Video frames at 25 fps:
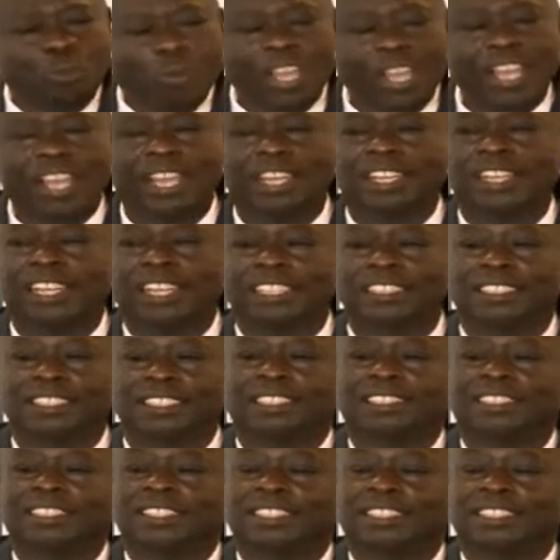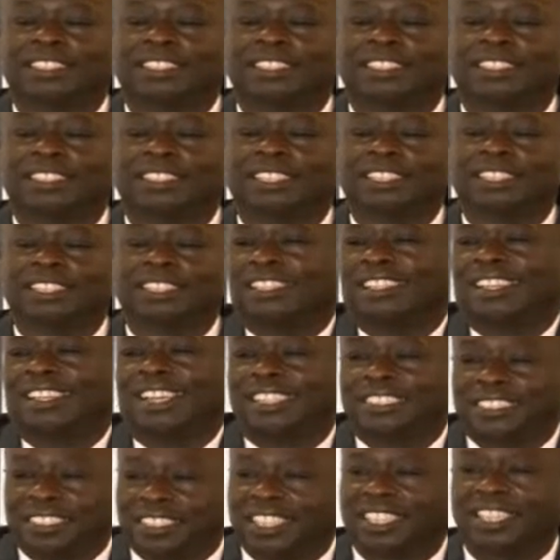Where does
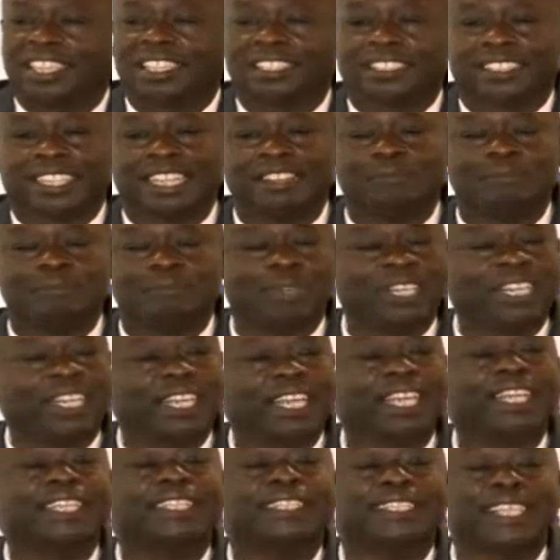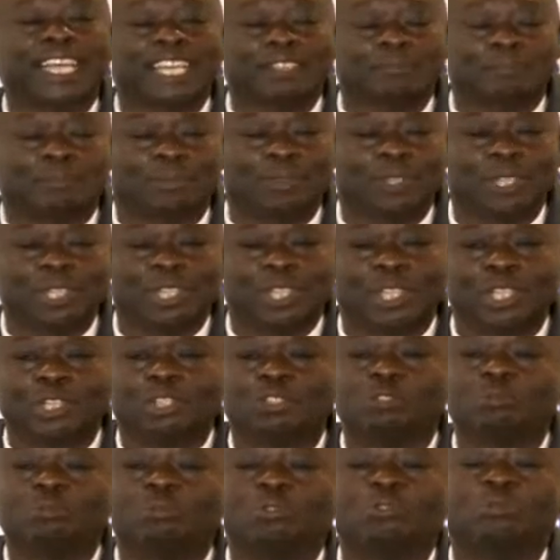a serious company get time
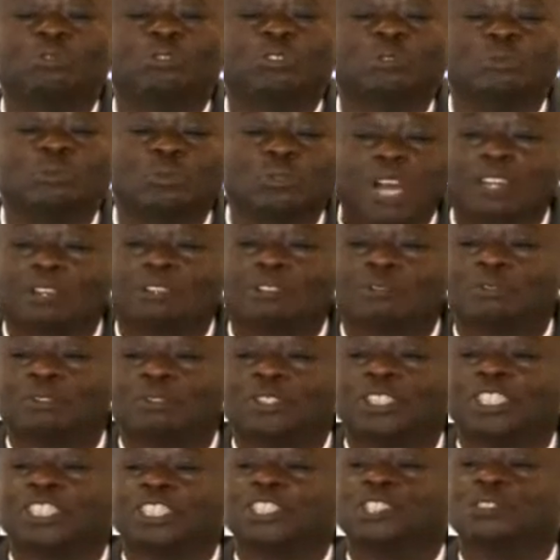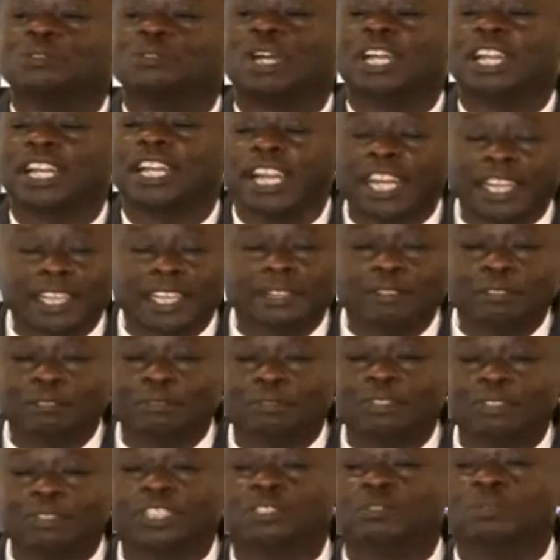to move from one office to another
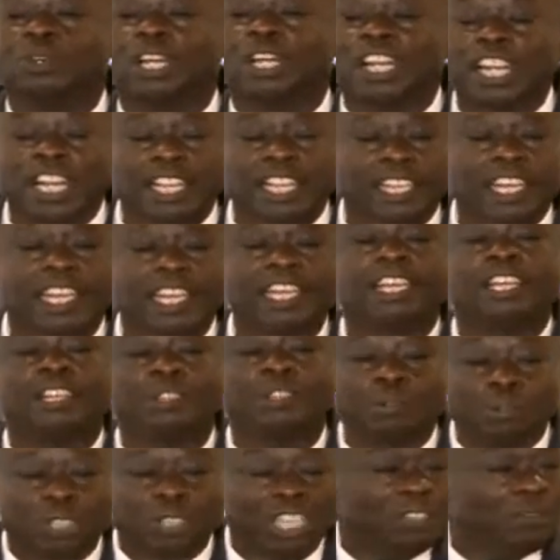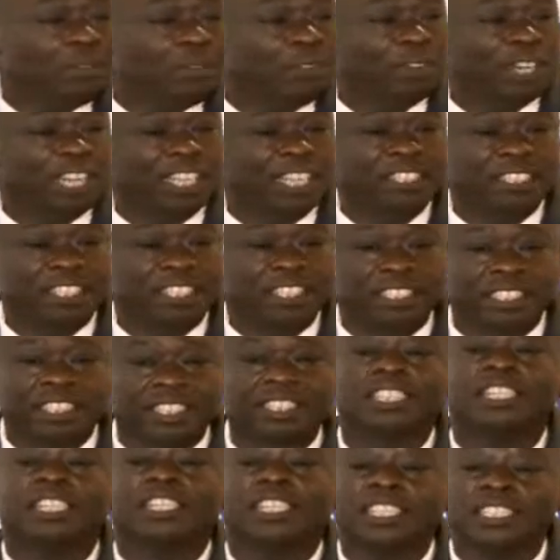office to another looking for
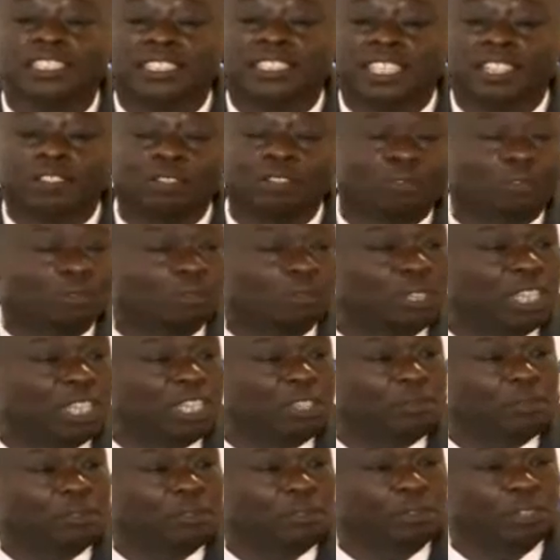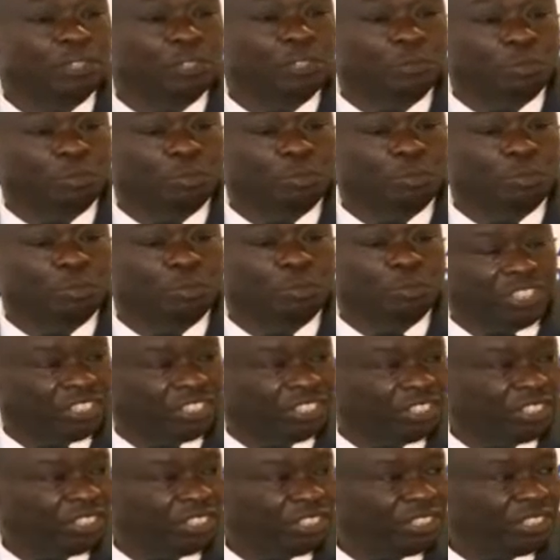licenses instead of looking for new
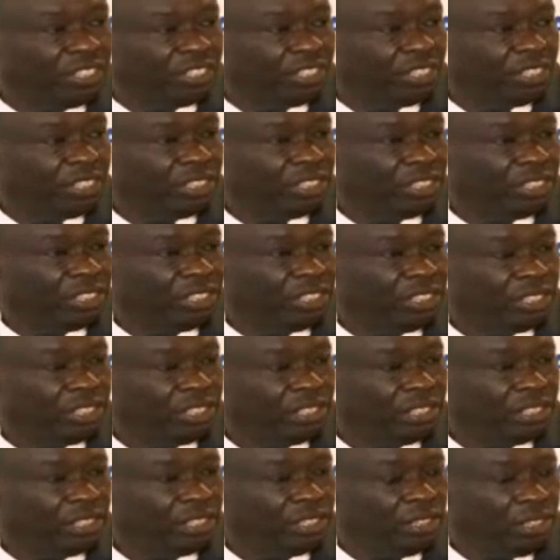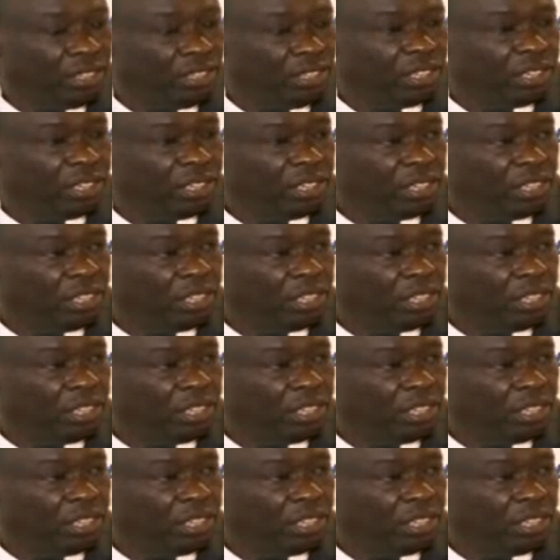businesses. You know?